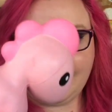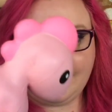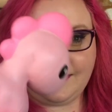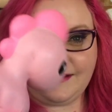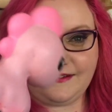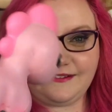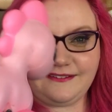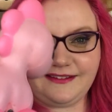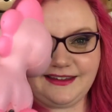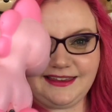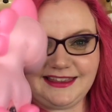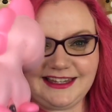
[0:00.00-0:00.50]

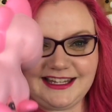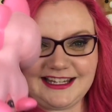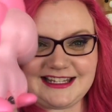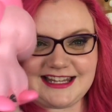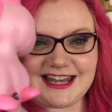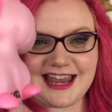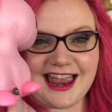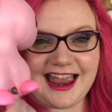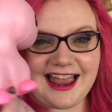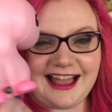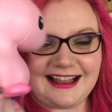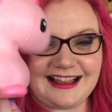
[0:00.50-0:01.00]
Oh, and the
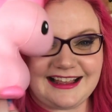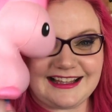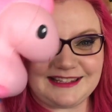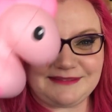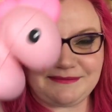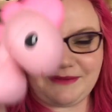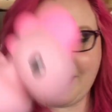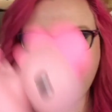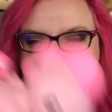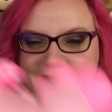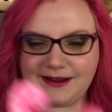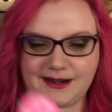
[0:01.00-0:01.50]
tail
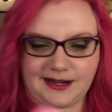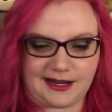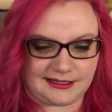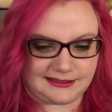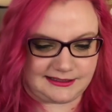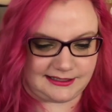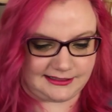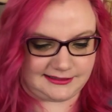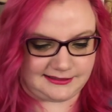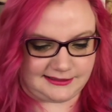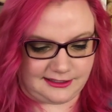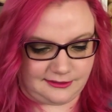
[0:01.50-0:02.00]
is polka
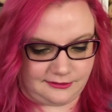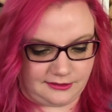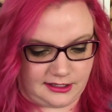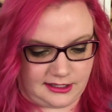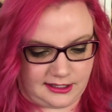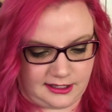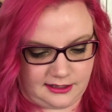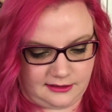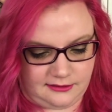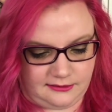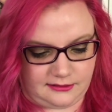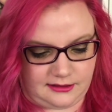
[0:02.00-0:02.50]
dots. It's so
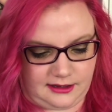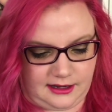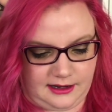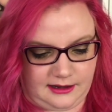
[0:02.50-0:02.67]
cute.